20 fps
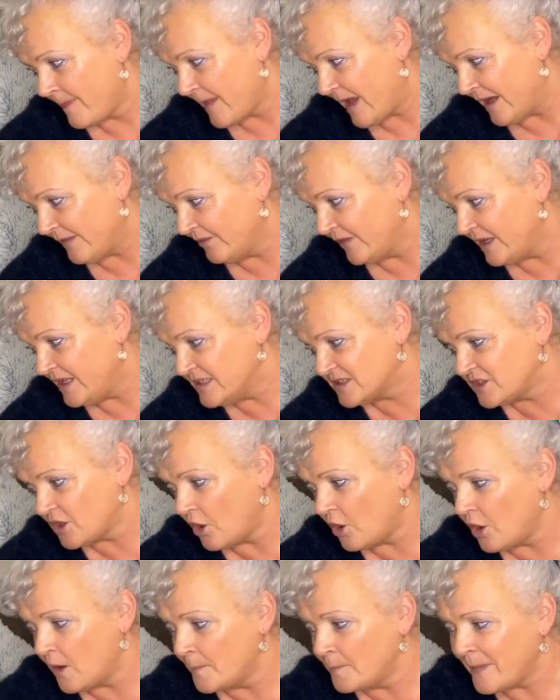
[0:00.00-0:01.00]
And these
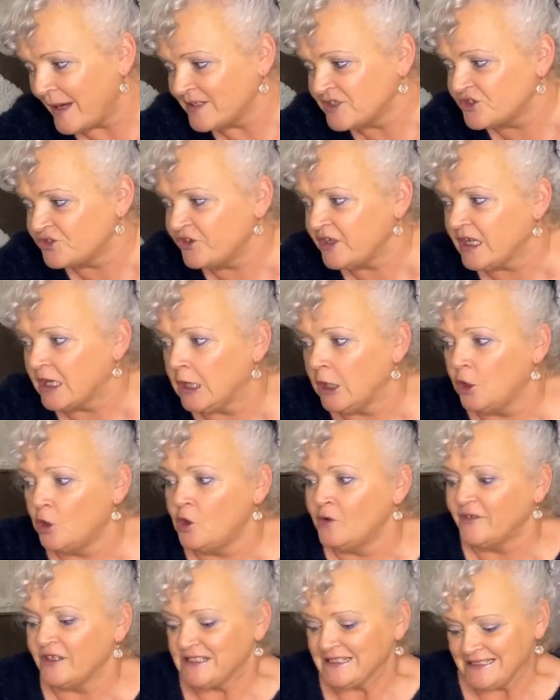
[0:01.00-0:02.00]
are mandarin
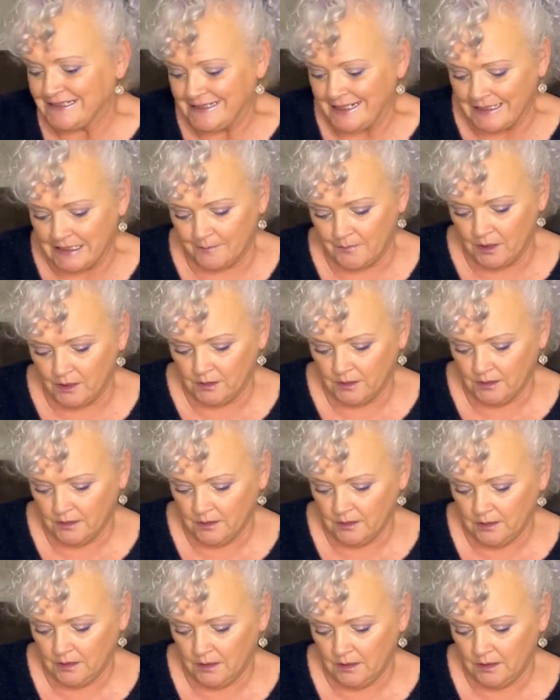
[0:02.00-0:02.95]
clove and cinnamon,